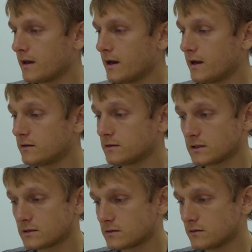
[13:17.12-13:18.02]
And
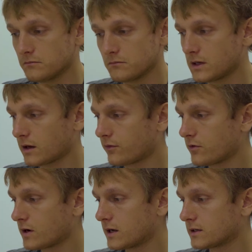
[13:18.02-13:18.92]
this, like few
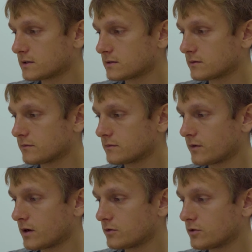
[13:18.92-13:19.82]
clicks
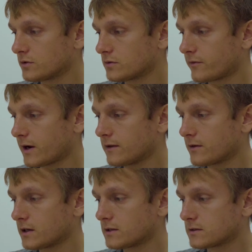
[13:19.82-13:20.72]
and 5
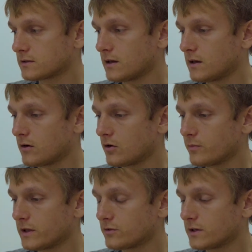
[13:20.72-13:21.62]
clicks, allowed
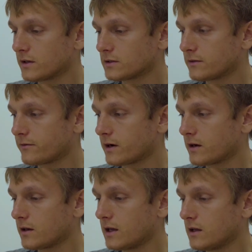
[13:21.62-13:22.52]
me to
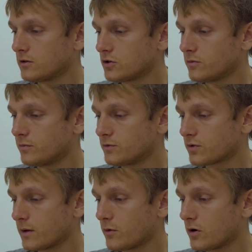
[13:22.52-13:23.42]
identify
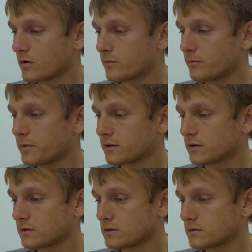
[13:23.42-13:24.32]
3 more
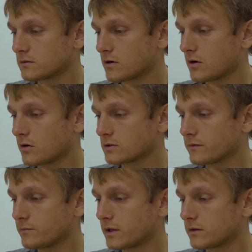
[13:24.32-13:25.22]
buttons, colors
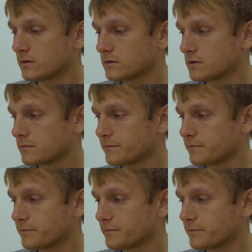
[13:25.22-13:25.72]
of buttons,